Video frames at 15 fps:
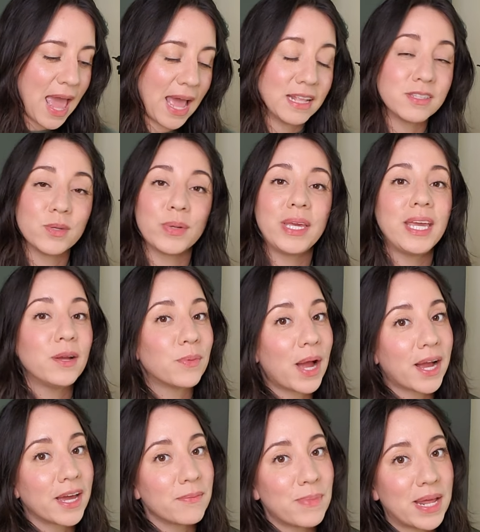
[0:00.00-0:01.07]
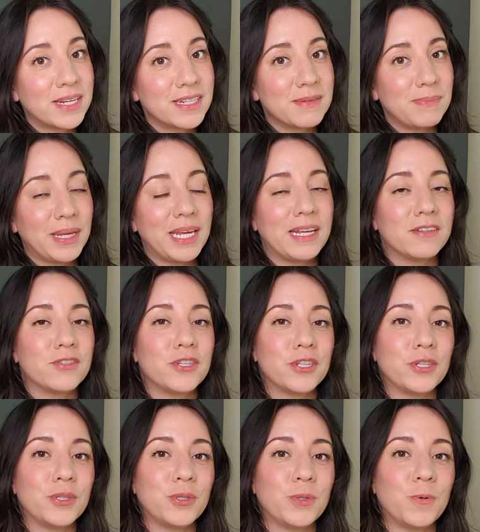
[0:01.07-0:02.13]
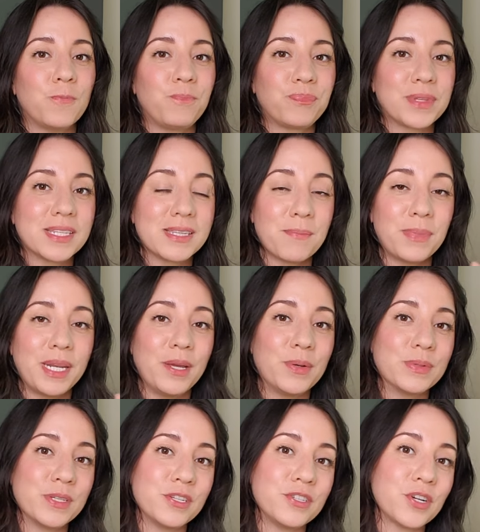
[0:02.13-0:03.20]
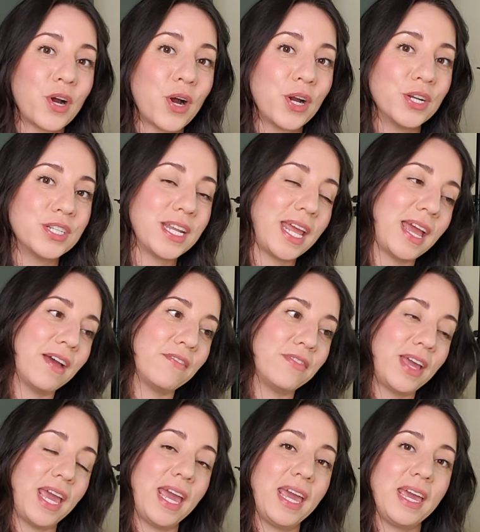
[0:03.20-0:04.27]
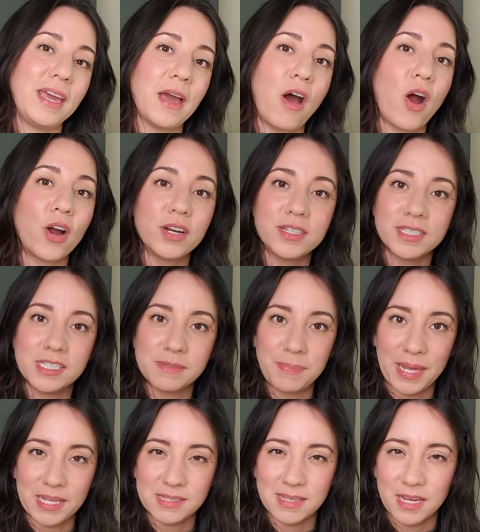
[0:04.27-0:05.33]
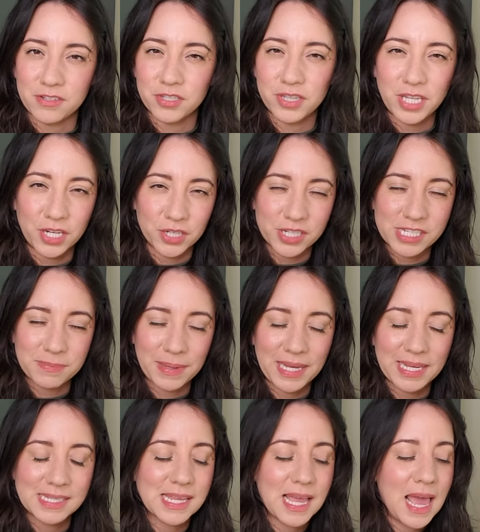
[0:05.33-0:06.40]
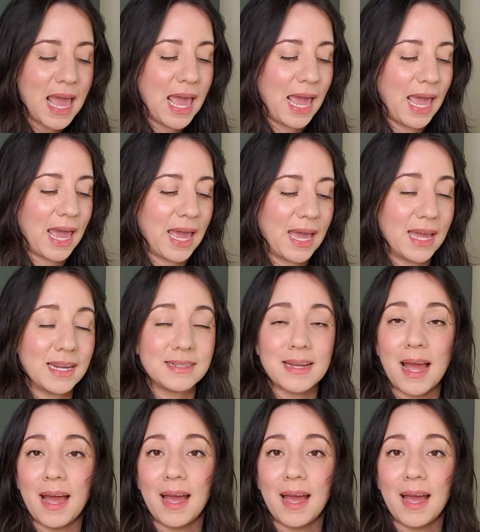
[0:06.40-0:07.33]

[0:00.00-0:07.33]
And so he recommended me to somebody who's in charge of a art space slash theater space. And